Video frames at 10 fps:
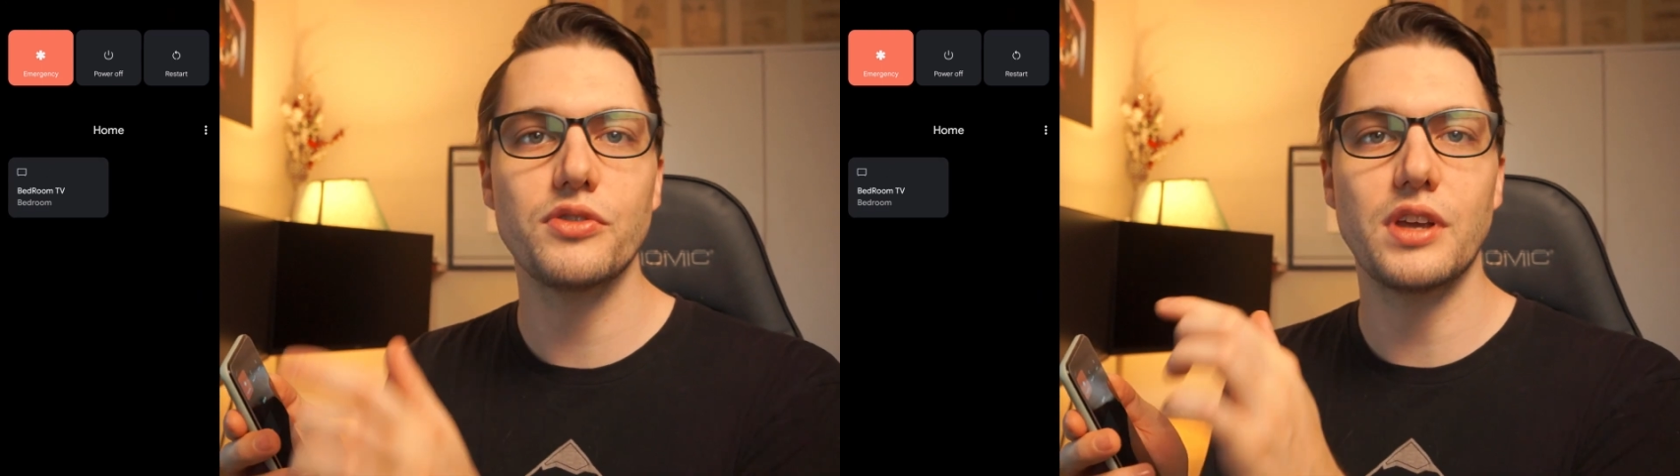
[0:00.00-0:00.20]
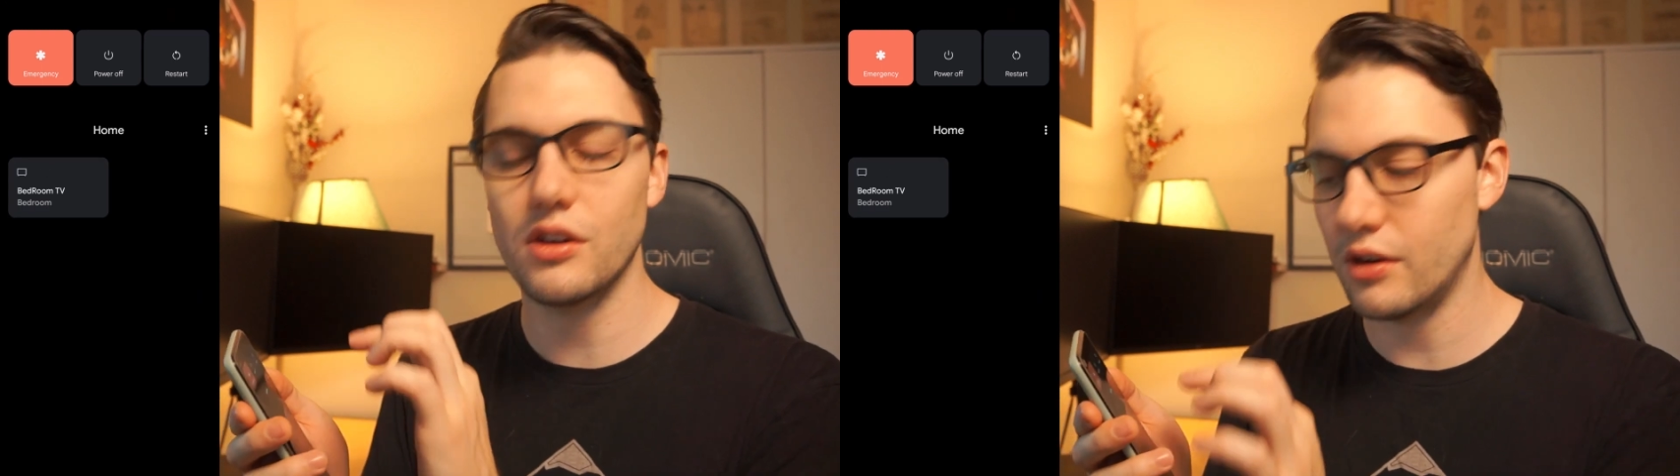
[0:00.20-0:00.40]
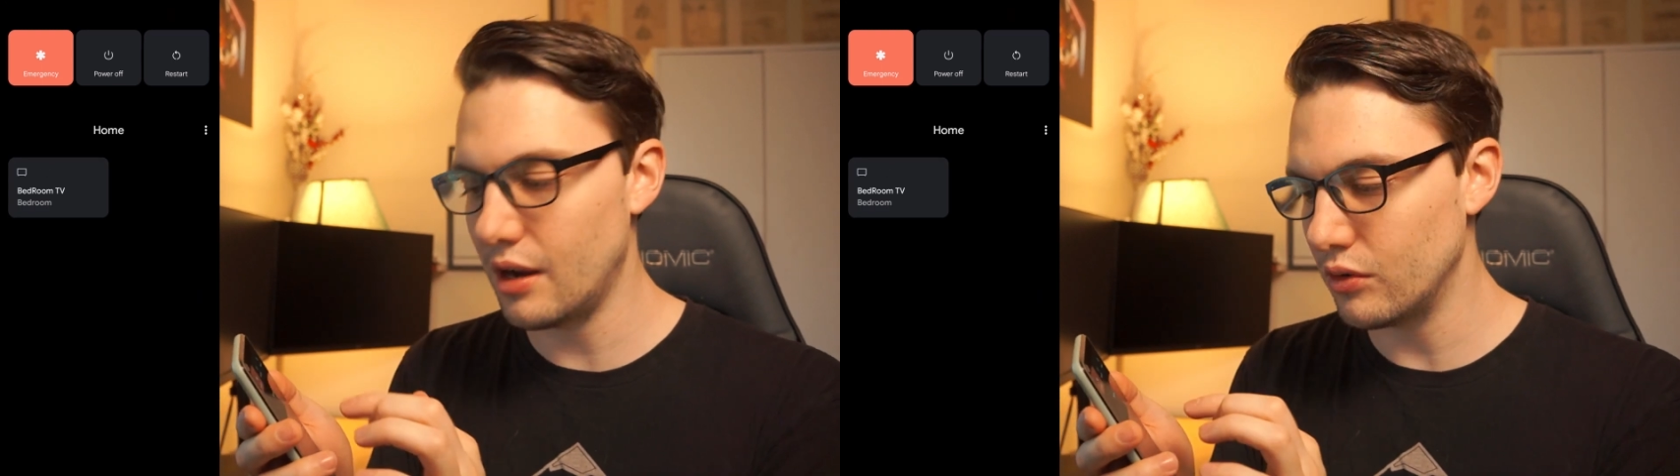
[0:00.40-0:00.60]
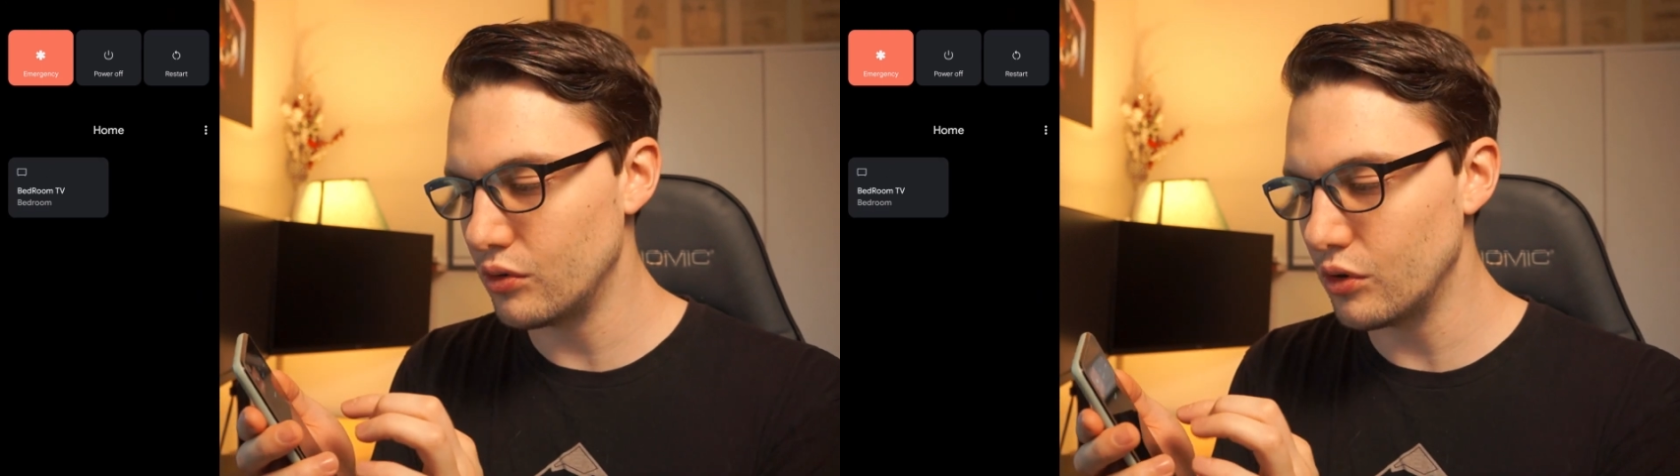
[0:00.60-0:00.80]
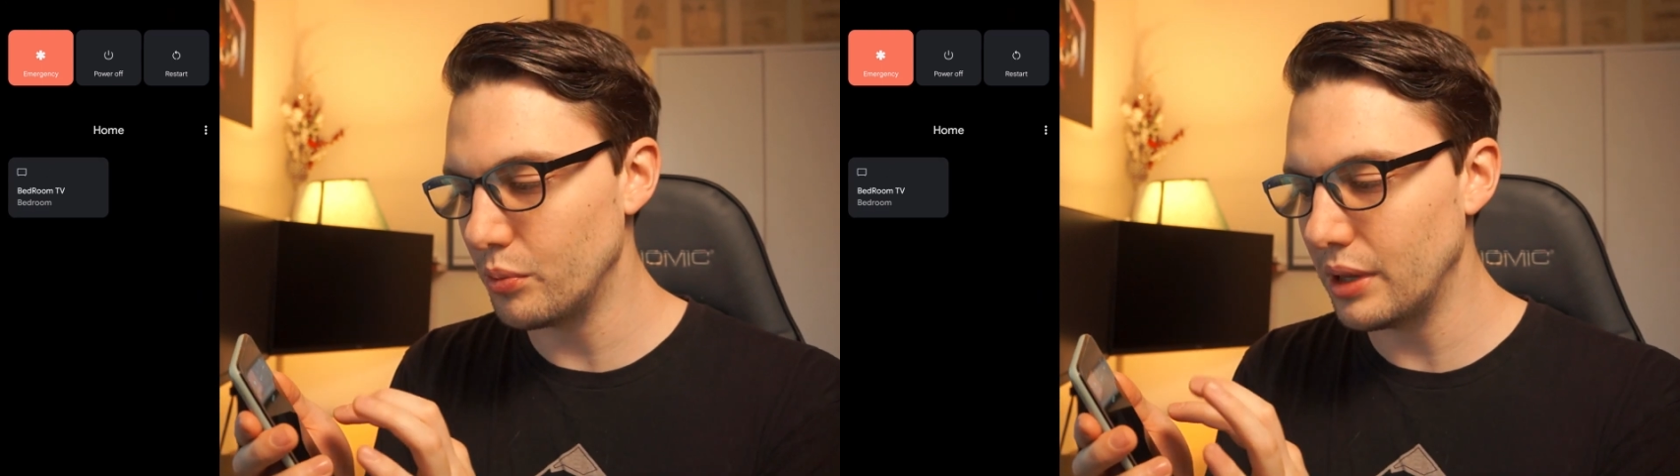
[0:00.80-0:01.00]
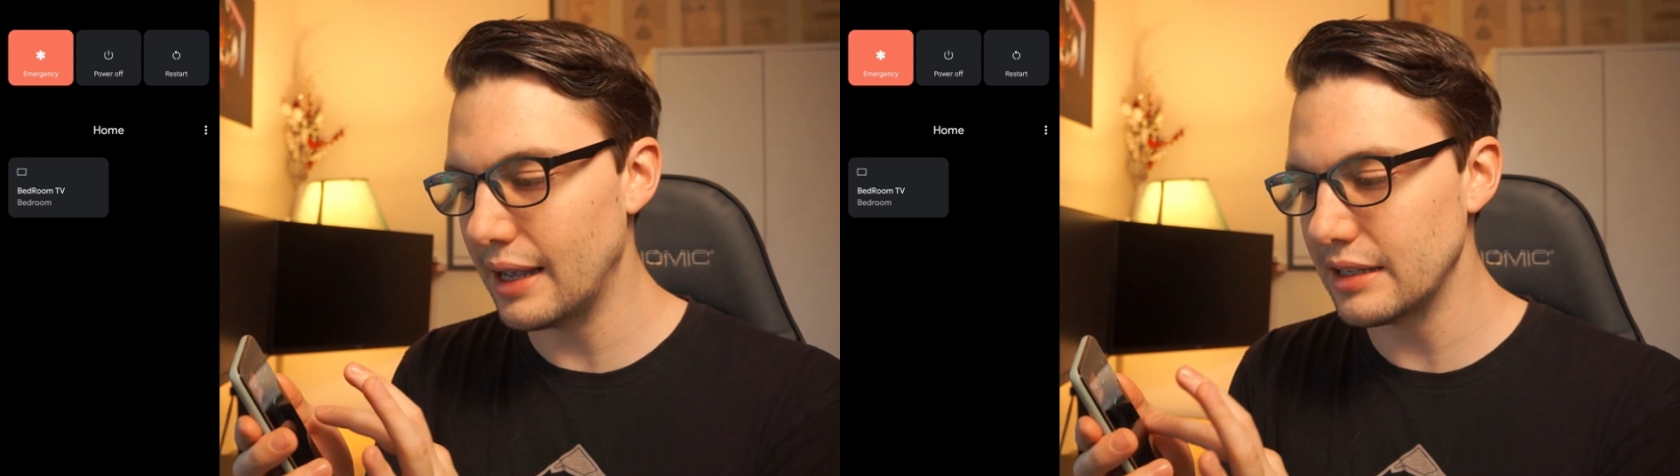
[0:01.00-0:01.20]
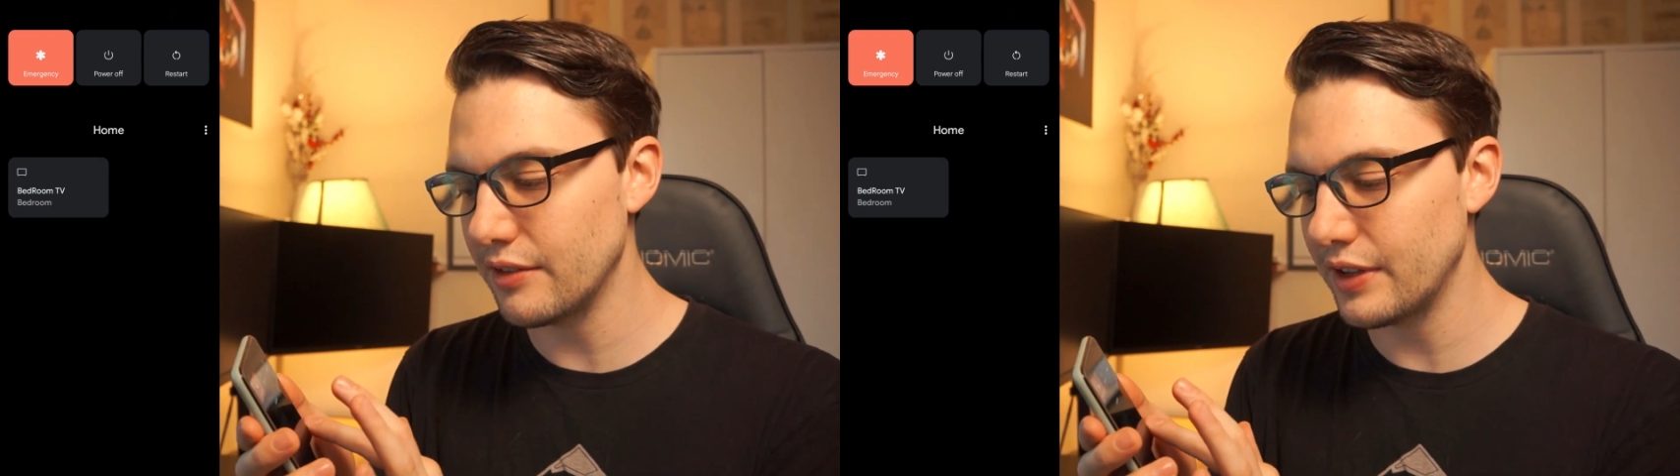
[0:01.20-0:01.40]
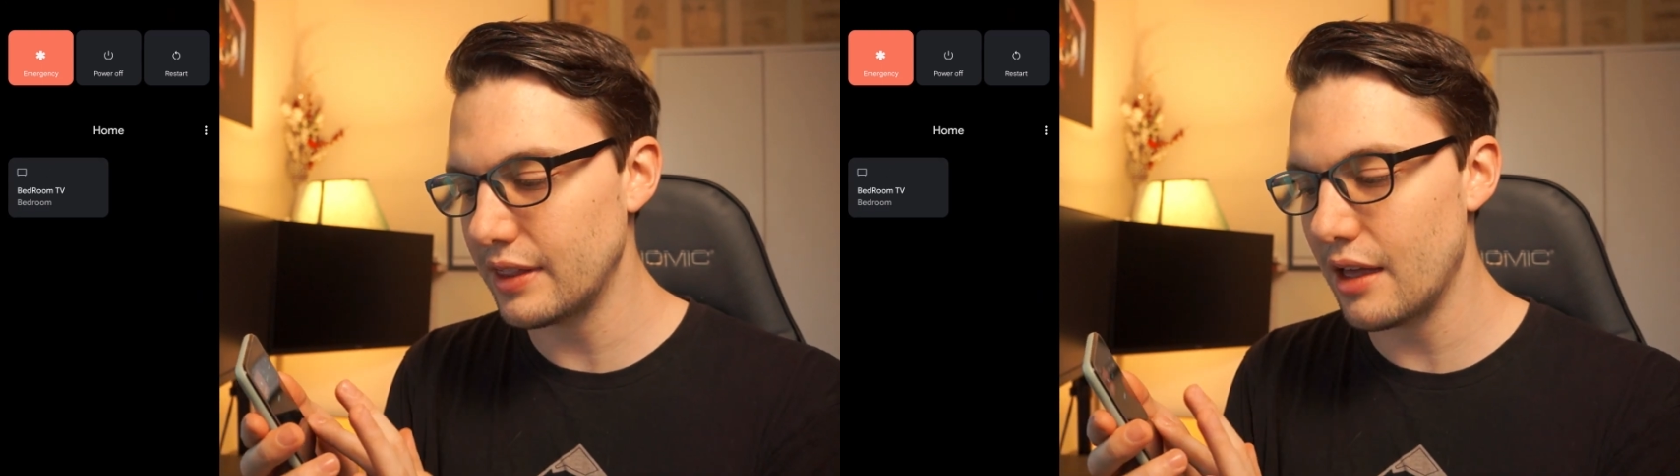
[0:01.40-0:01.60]
you get your Google Play,
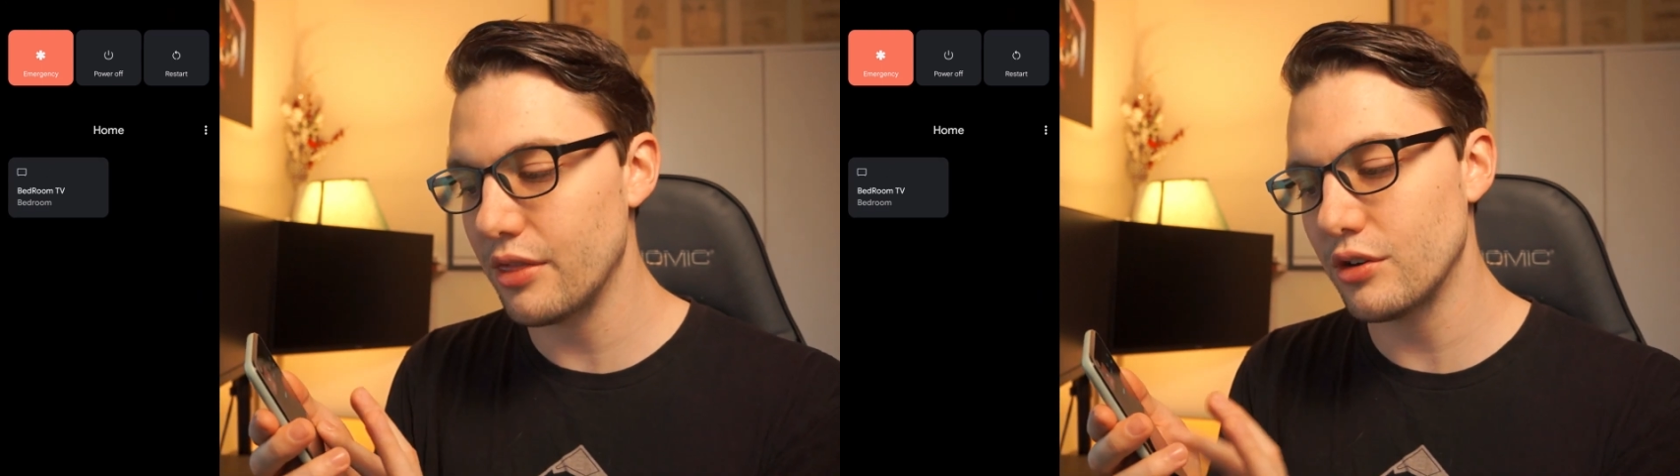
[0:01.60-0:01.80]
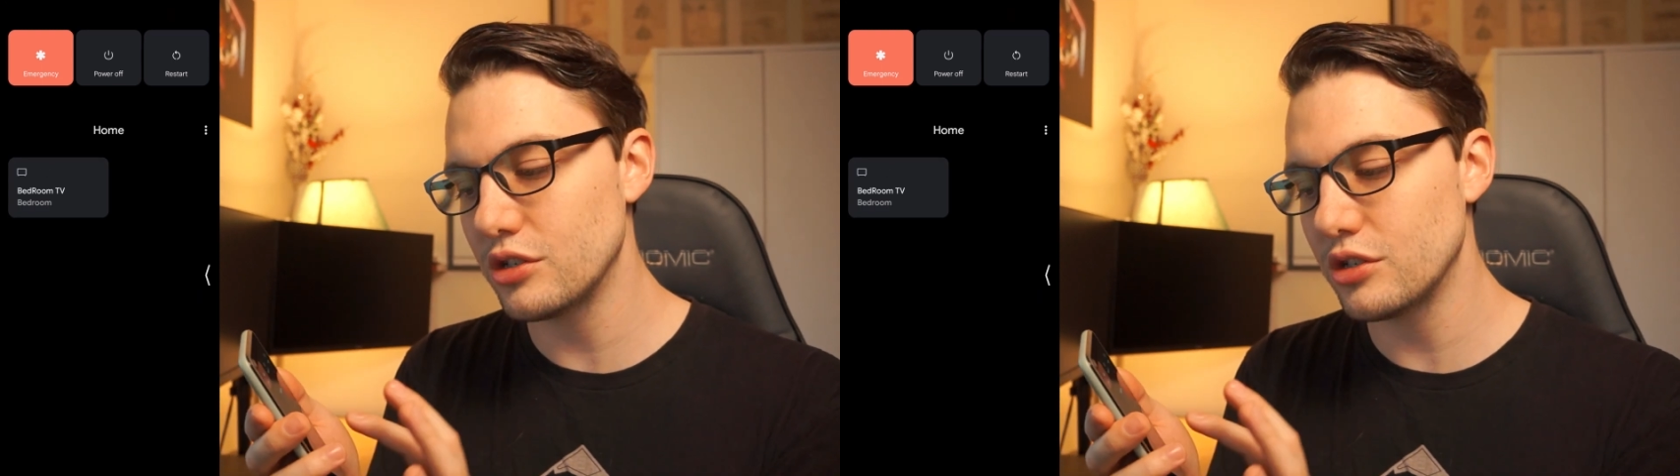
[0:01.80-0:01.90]
stuff like that. They're